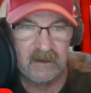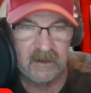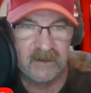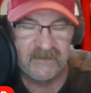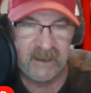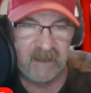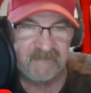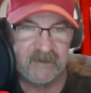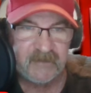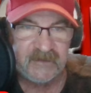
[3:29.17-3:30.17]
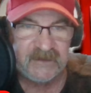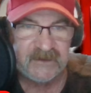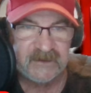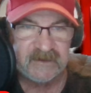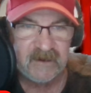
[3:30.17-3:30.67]
safety
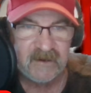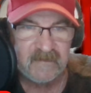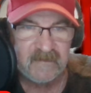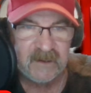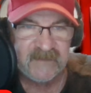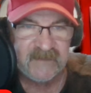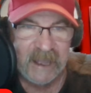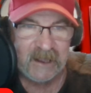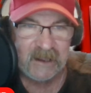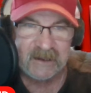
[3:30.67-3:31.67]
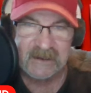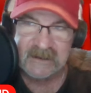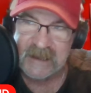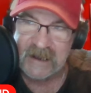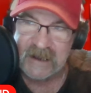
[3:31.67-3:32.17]
position group that
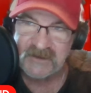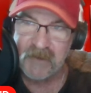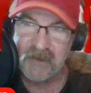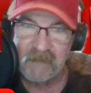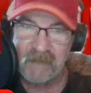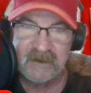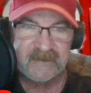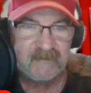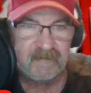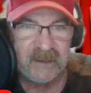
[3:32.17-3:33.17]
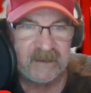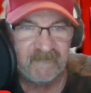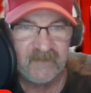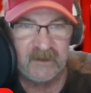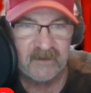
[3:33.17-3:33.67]
is probably being
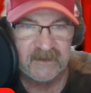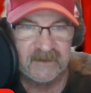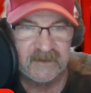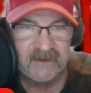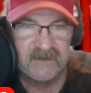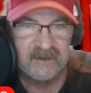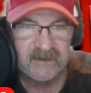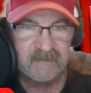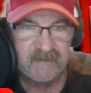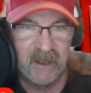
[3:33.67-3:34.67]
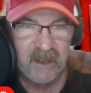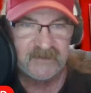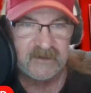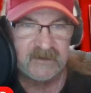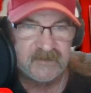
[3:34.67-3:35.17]
fielded since the
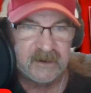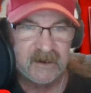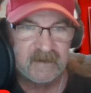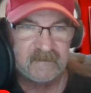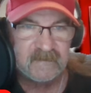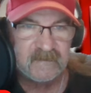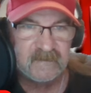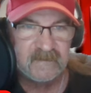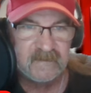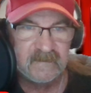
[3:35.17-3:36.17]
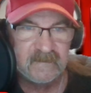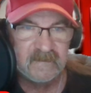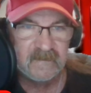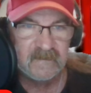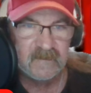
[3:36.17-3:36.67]
Bob Stoops era.
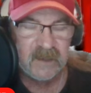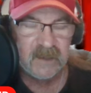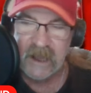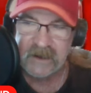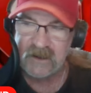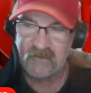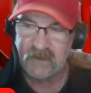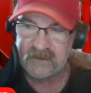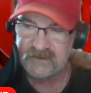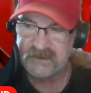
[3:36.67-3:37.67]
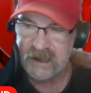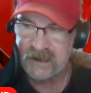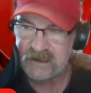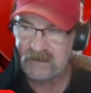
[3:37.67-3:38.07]
And I don't understand